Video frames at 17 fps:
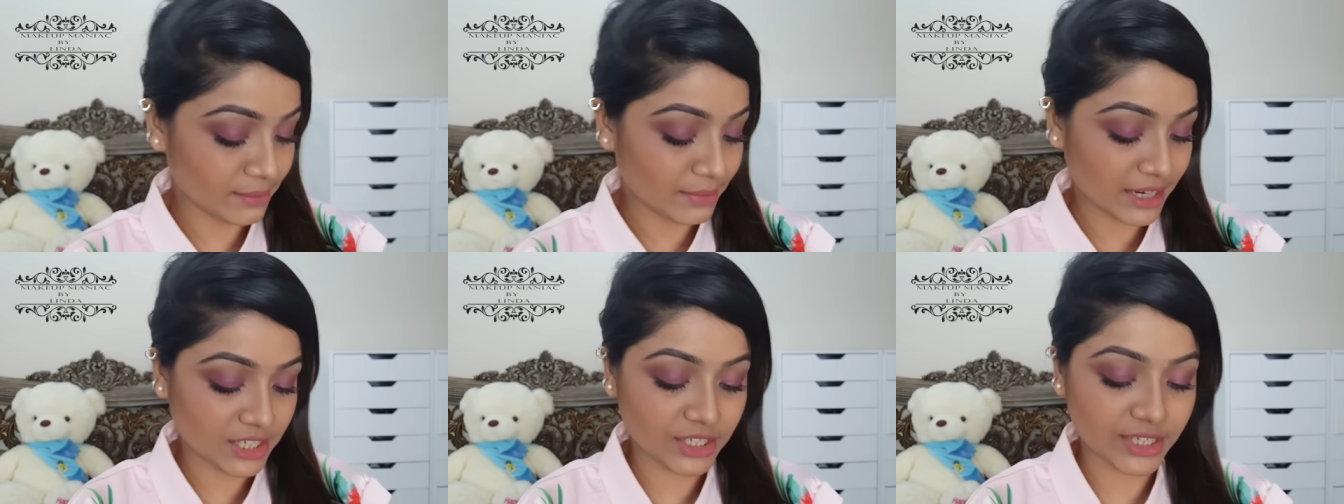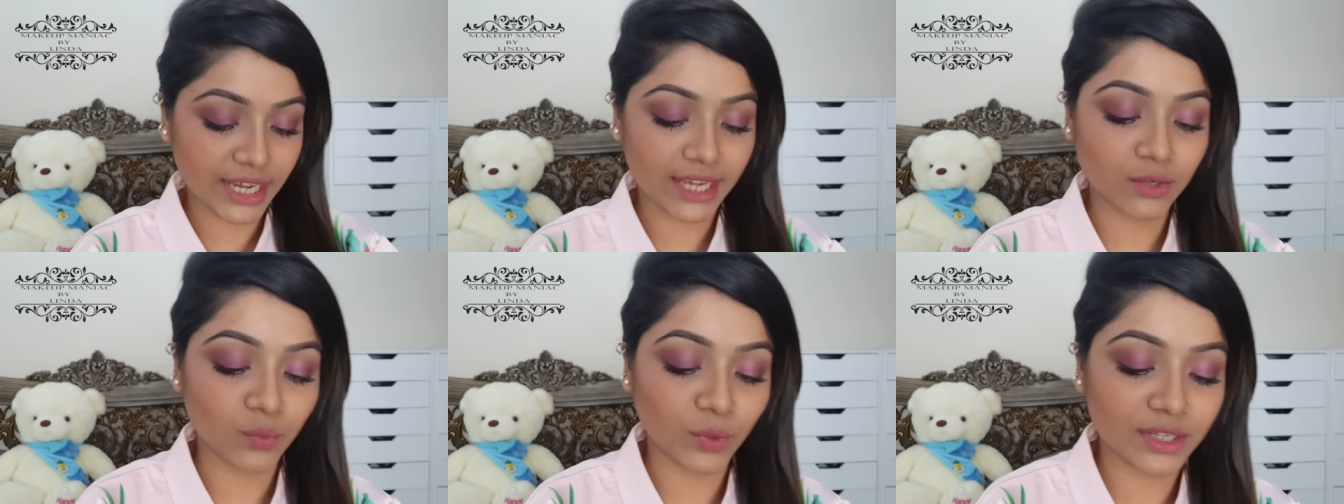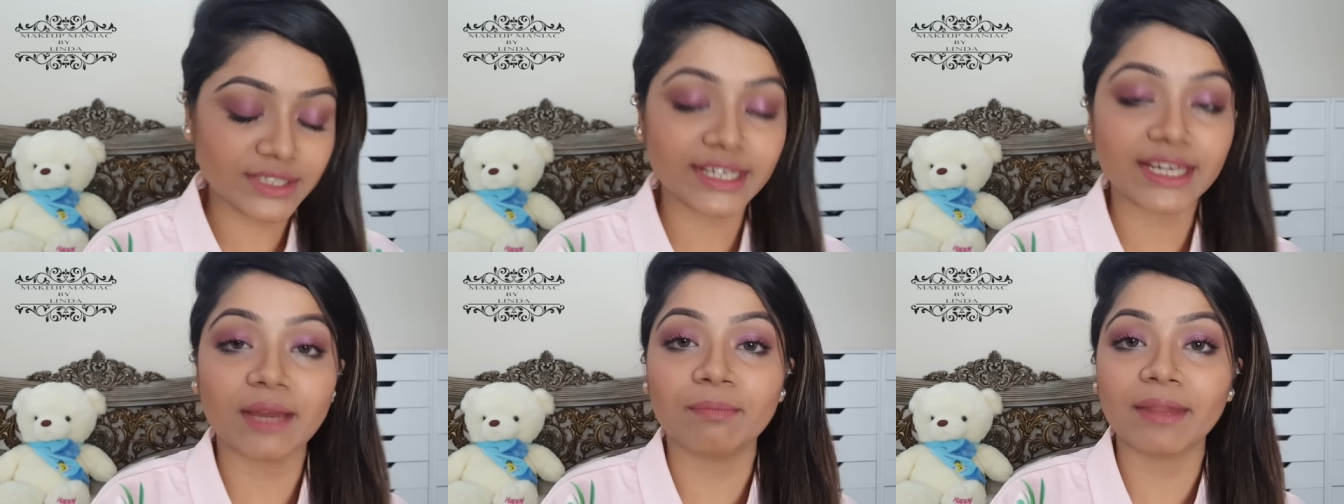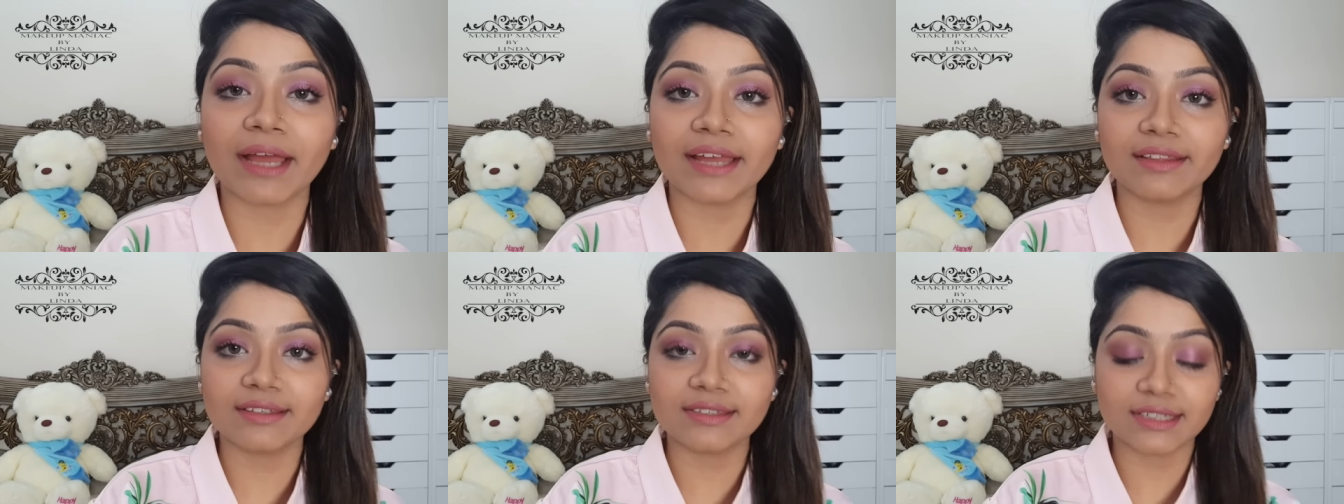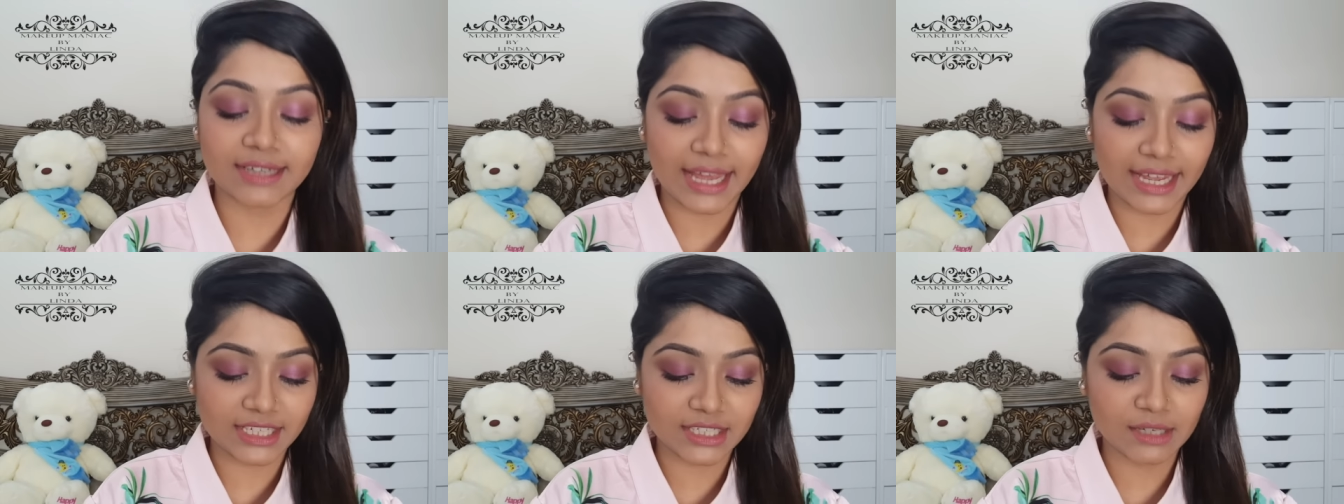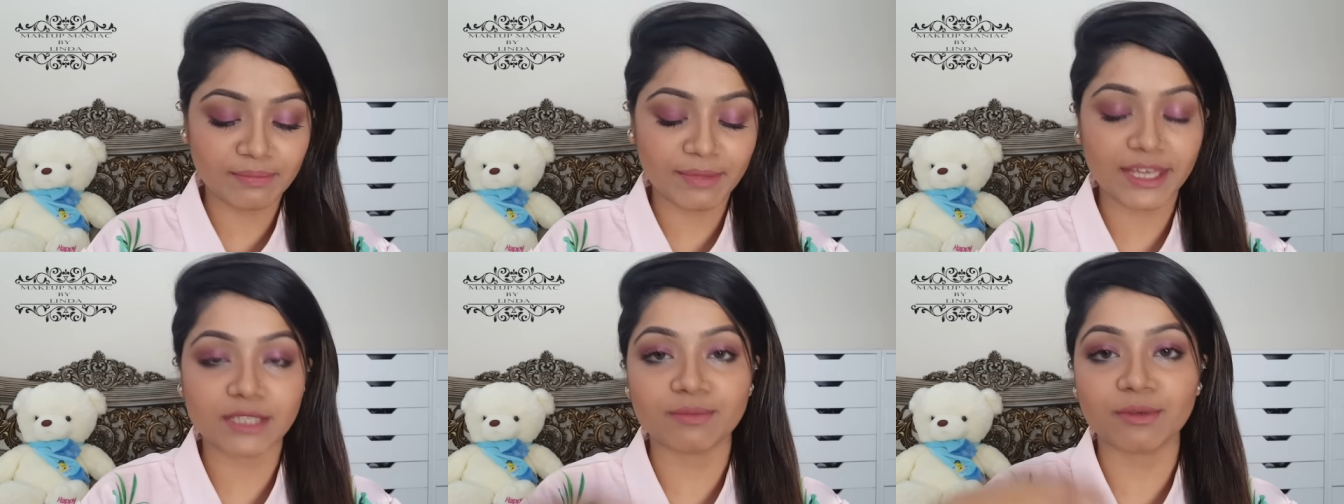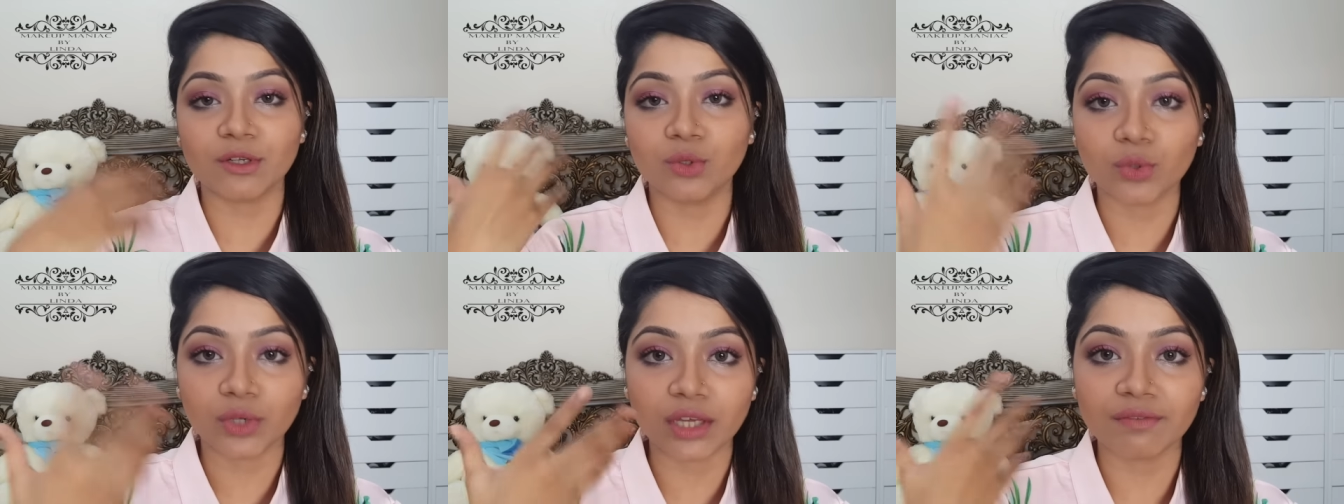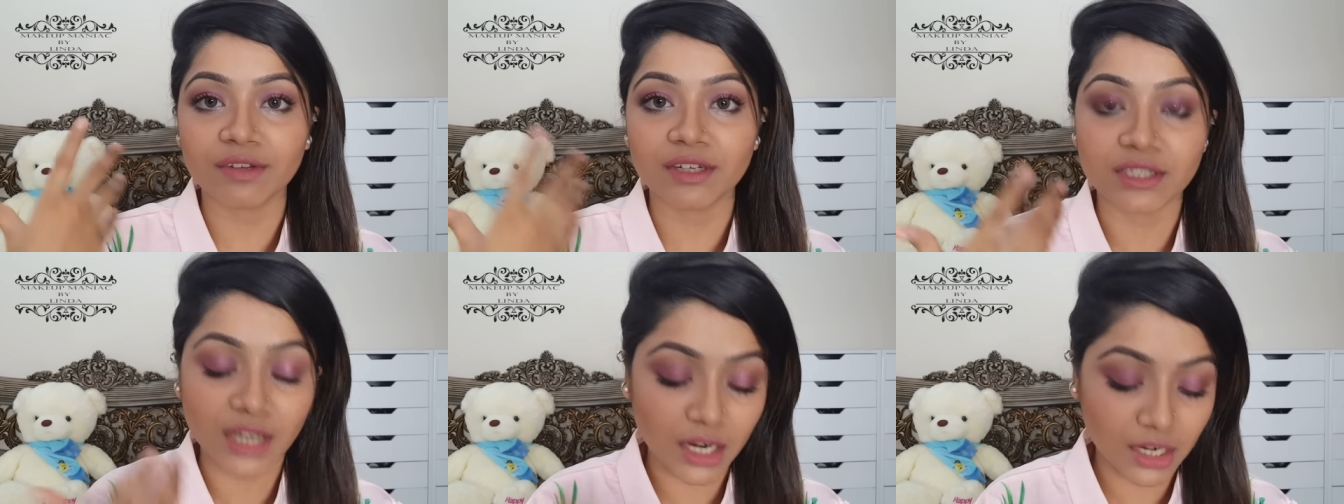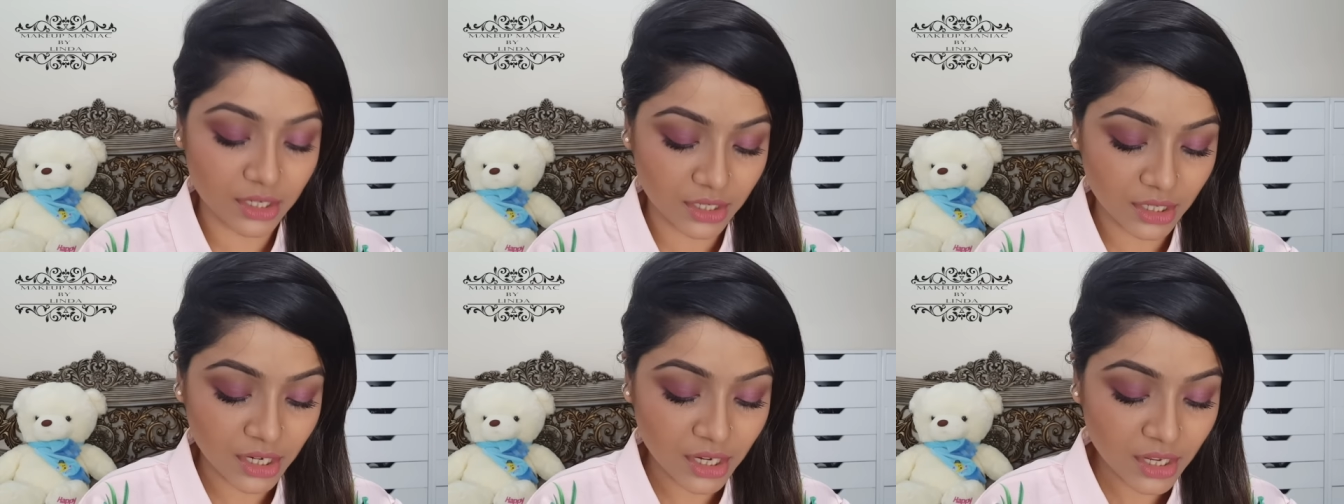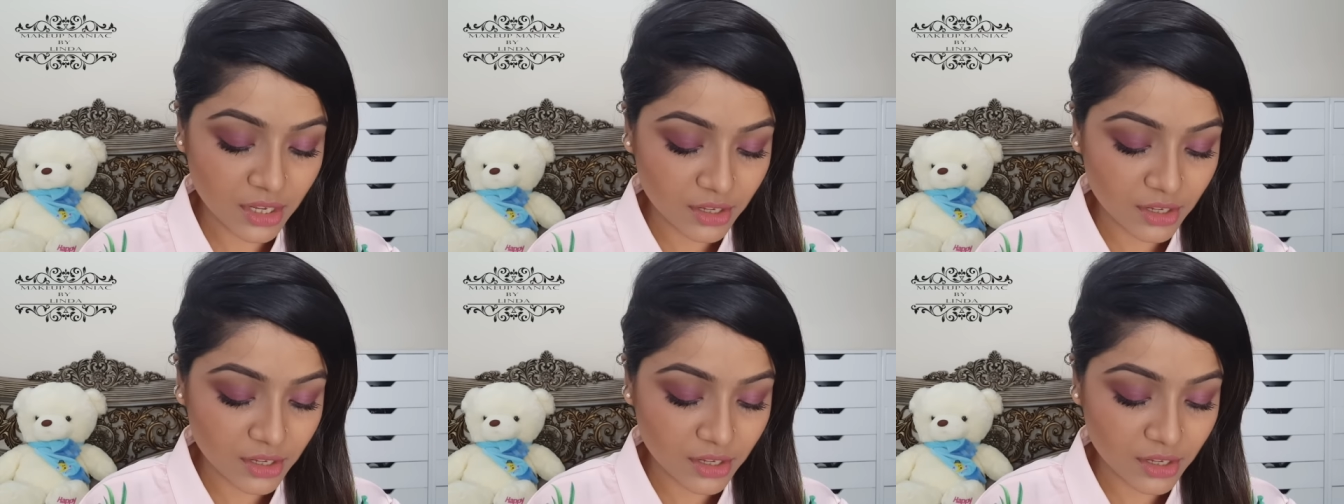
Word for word: my shade once I apply this it actually makes me look even darker